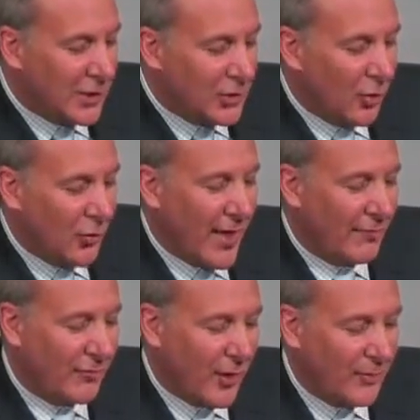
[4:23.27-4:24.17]
You don't
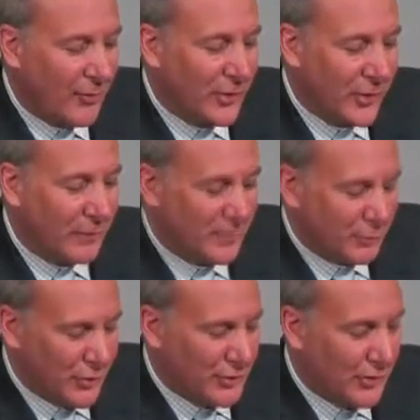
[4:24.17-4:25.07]
have something that can be
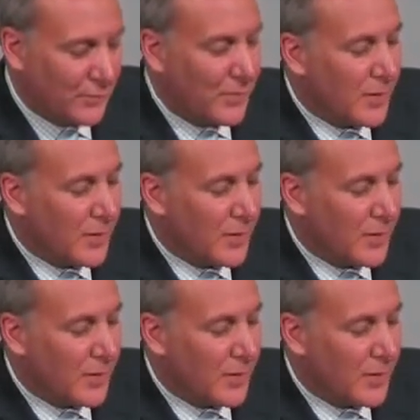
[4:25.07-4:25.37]
printed.